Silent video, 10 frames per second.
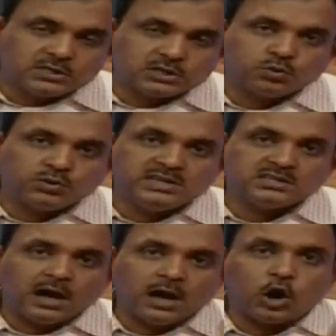of the
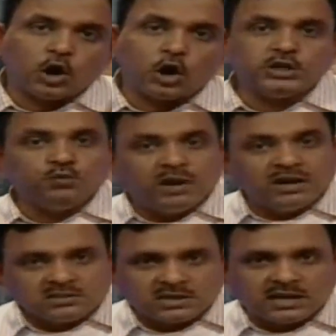students allotted
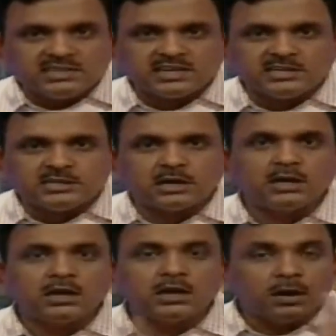to one study
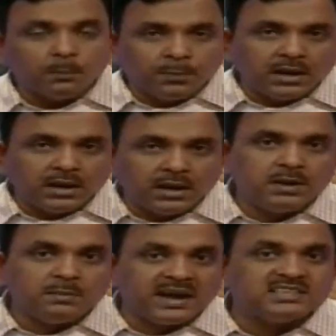center
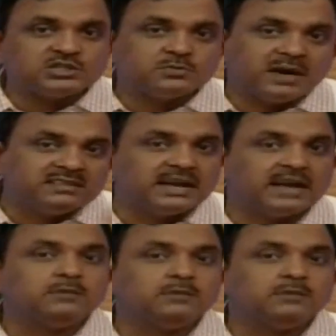will be managed
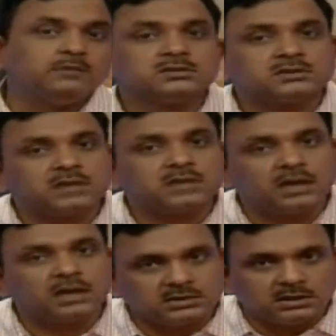by that particular
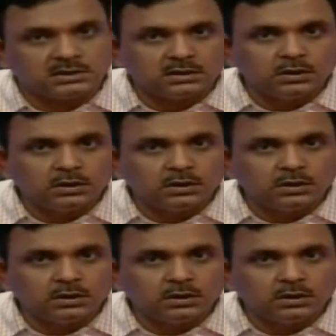study center.